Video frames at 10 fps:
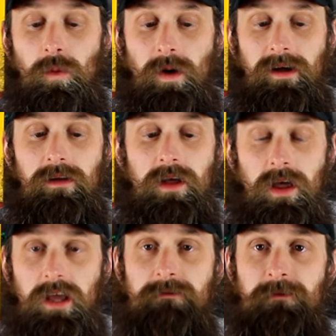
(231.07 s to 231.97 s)
Well,
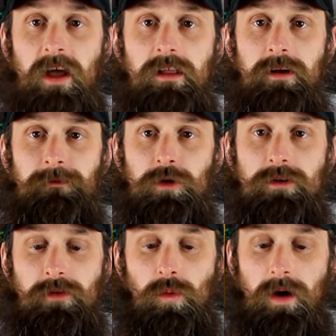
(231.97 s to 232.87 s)
it can fail in a few
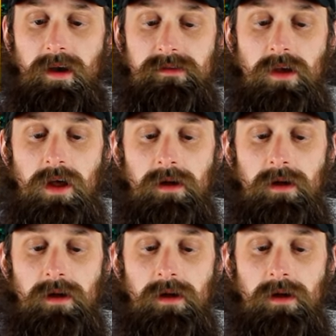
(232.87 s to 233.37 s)
different ways.